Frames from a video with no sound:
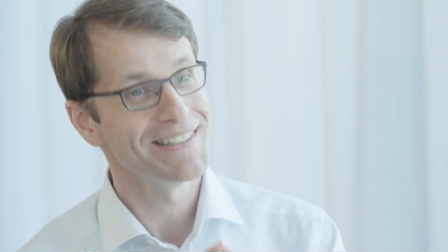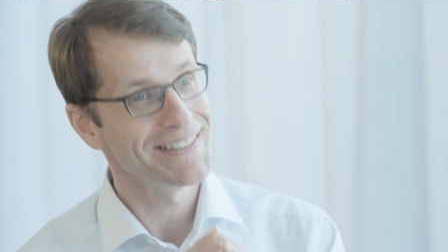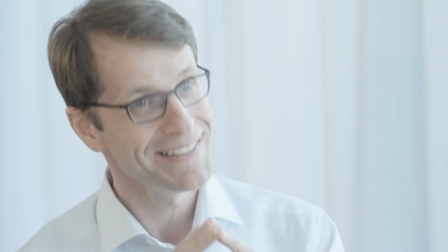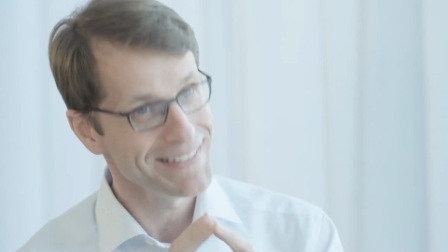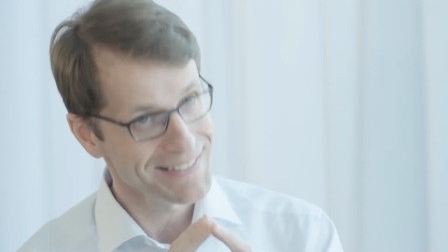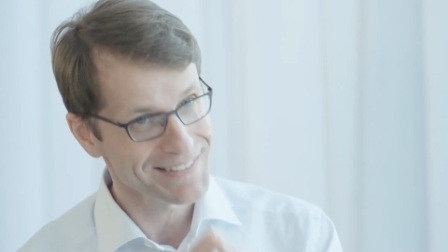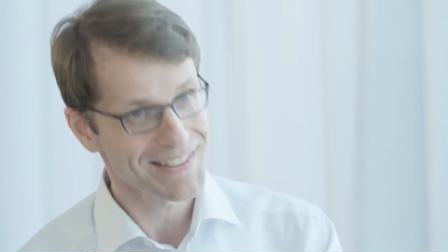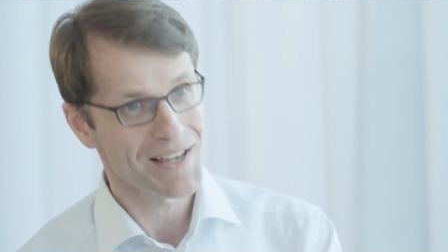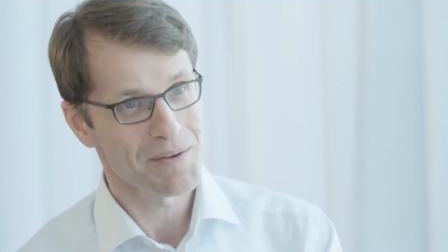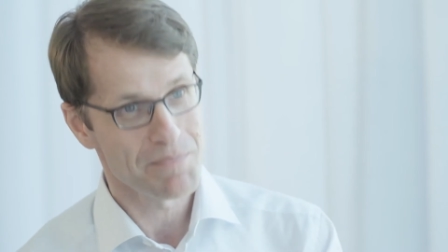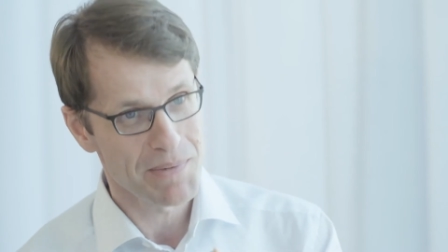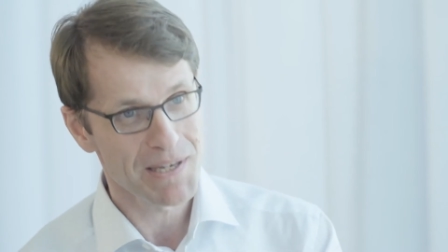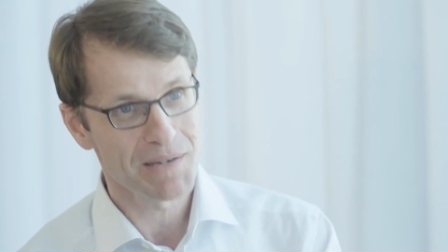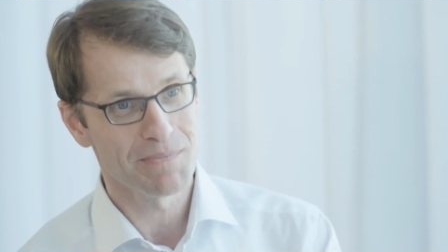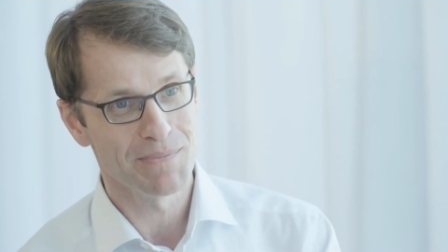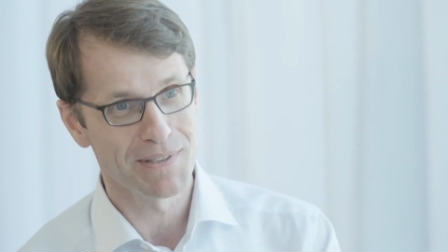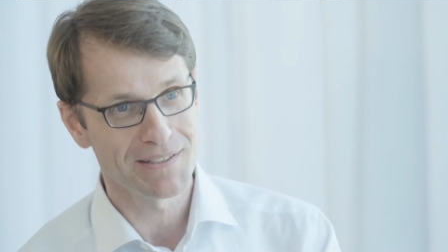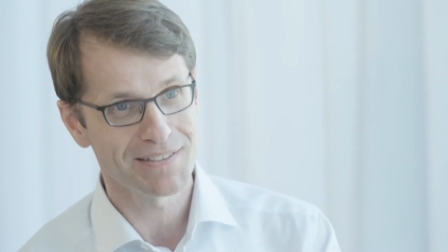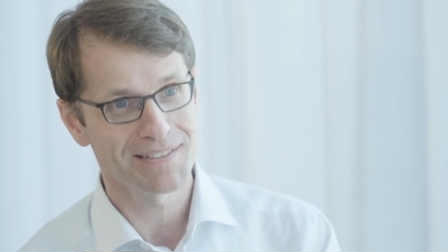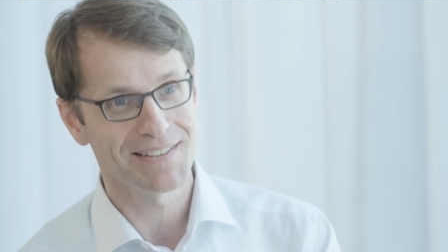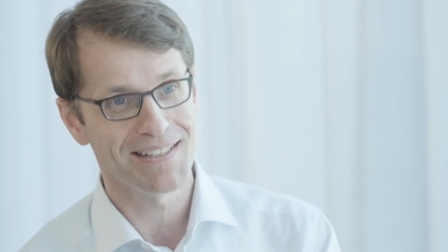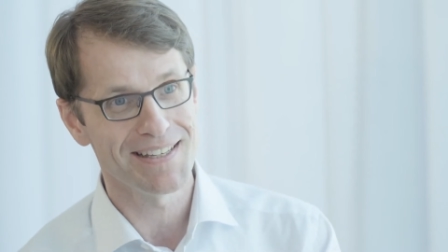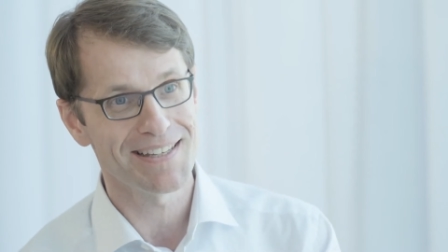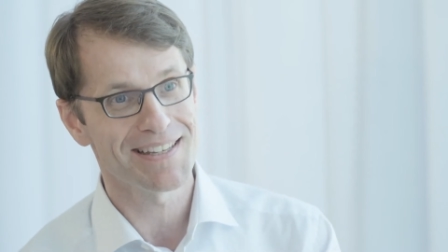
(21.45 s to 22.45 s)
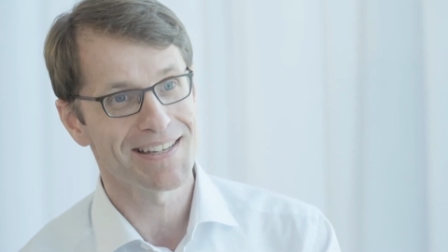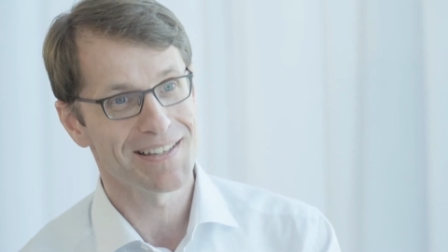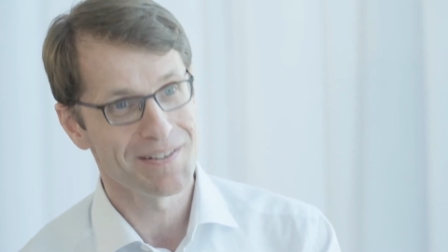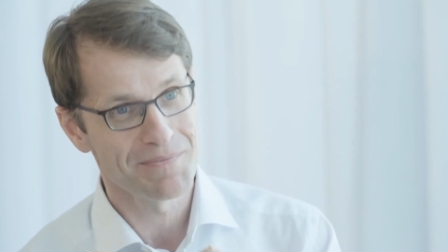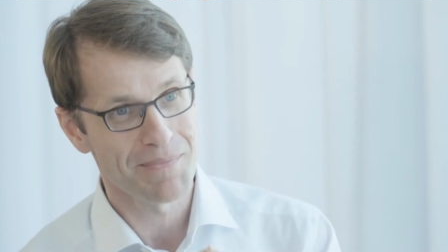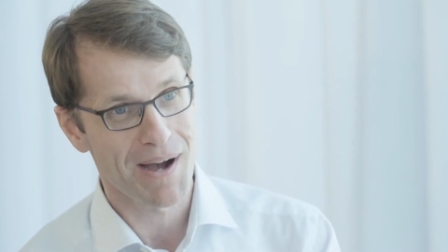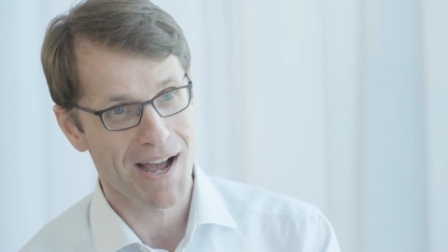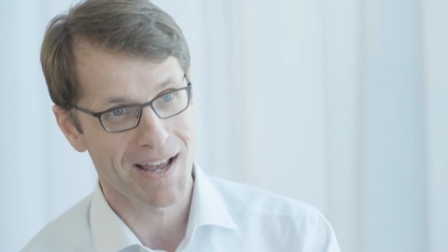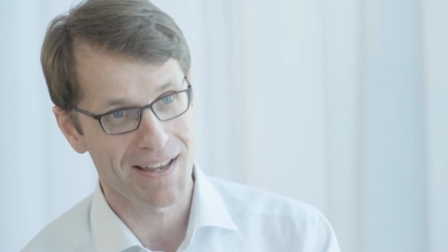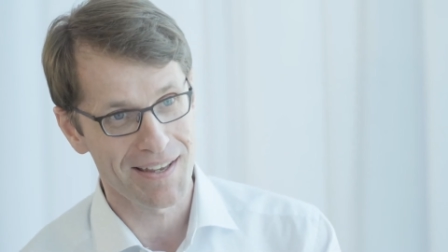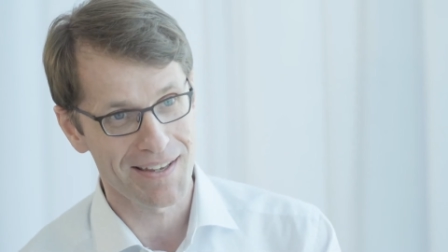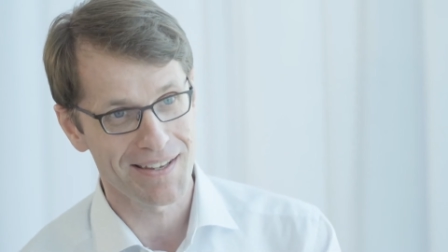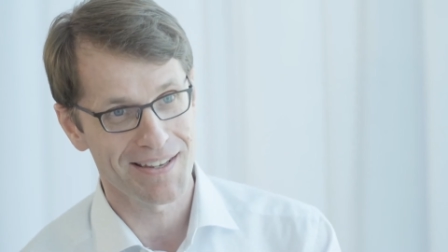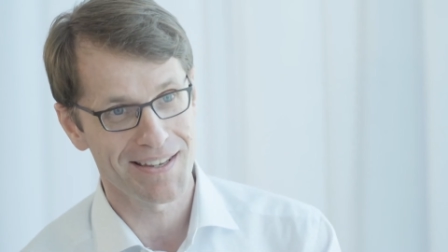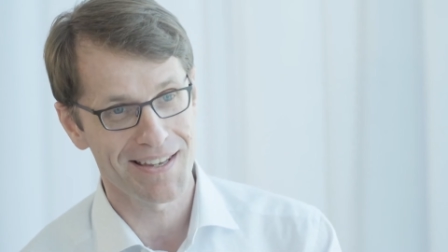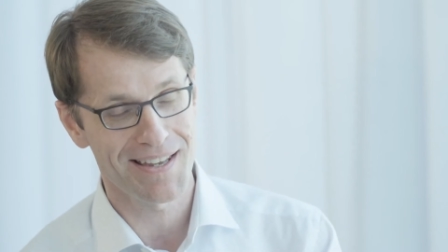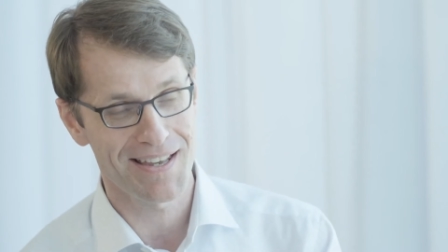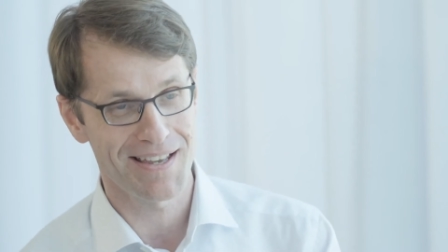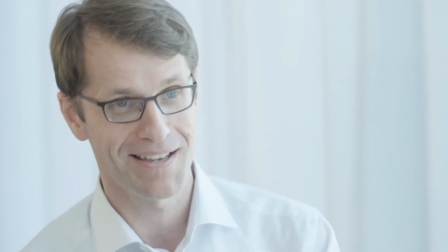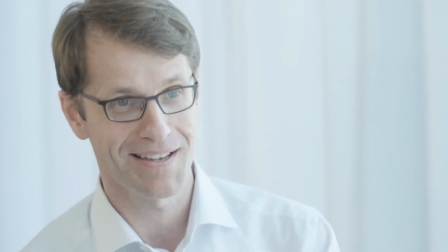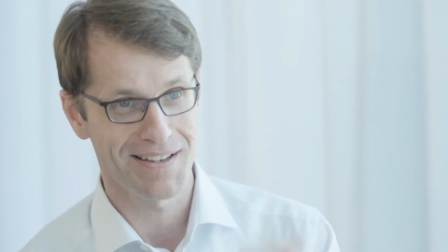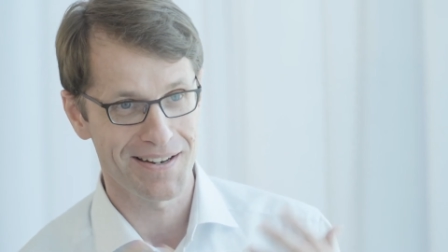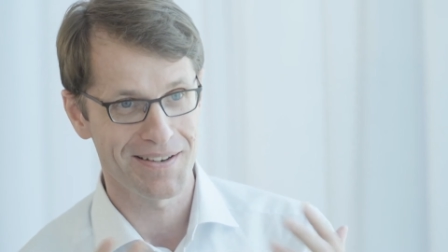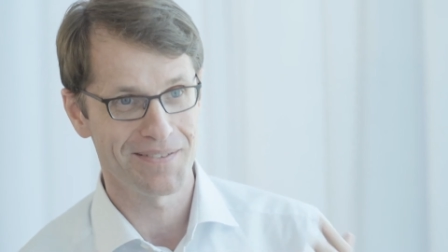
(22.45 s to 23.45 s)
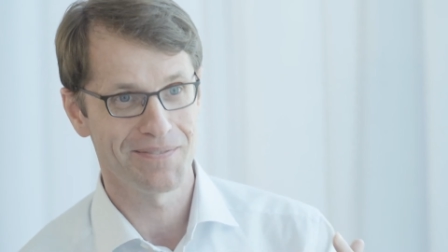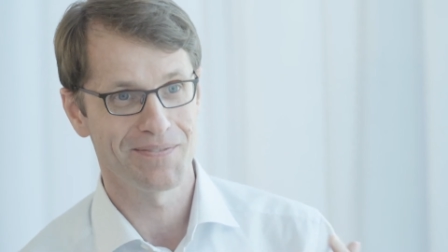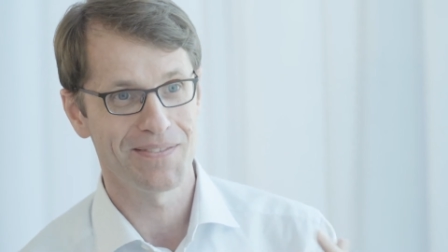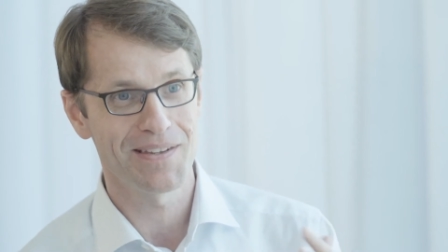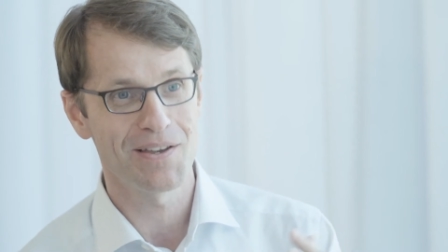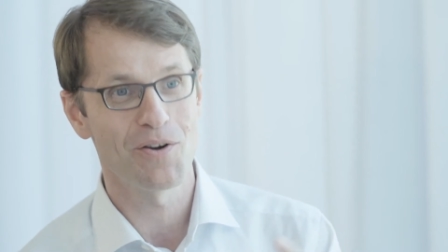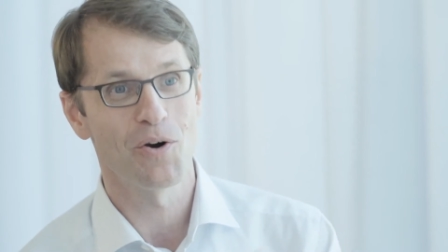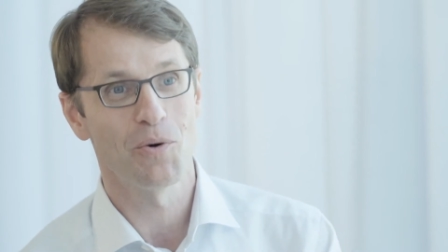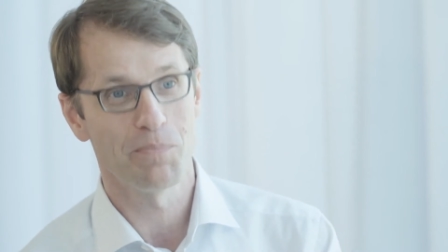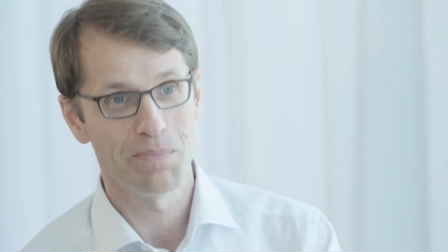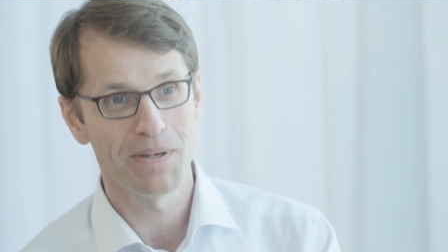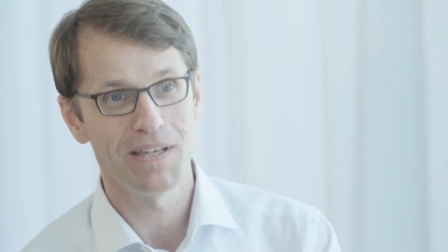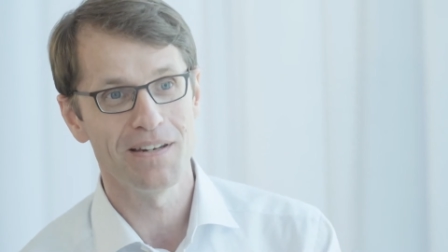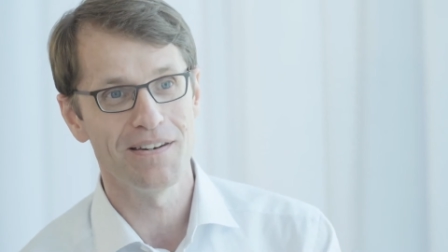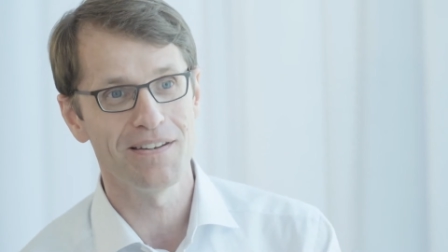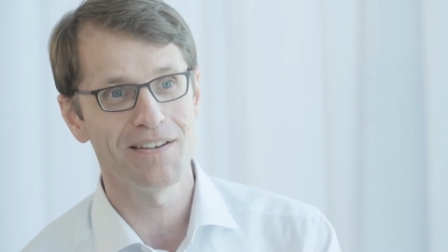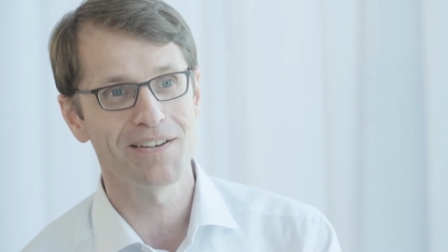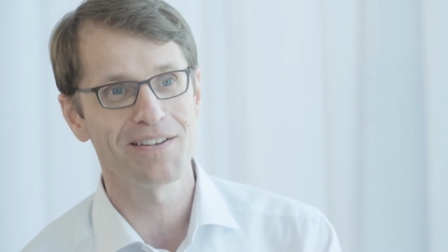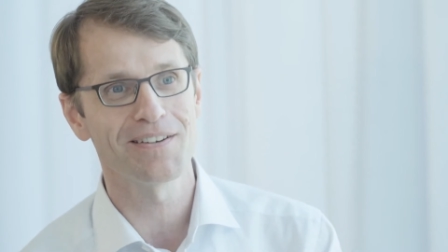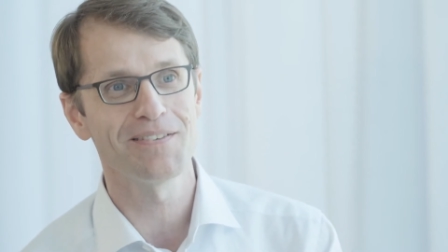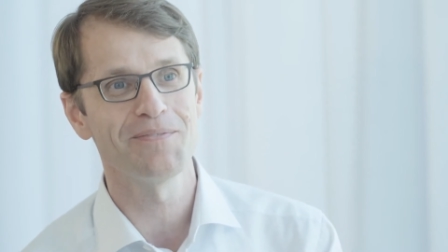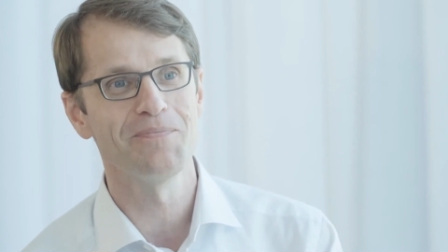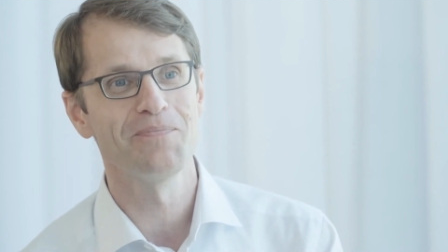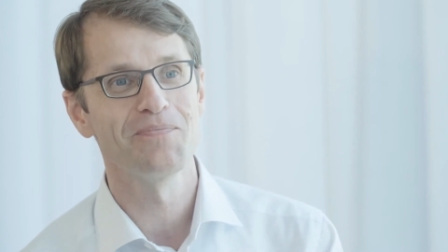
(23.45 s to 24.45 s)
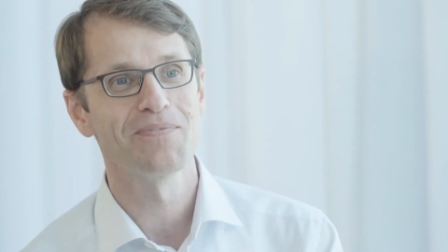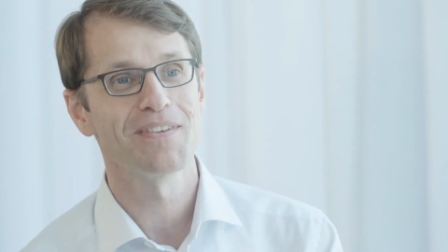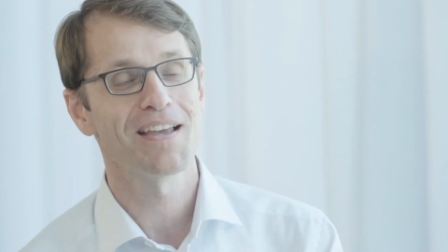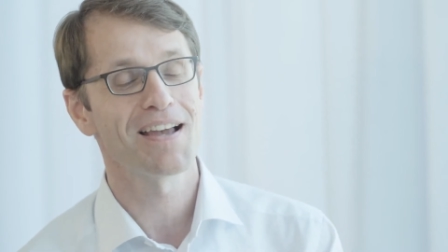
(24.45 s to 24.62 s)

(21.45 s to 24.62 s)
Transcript: is a big mistake in my uh, opinion.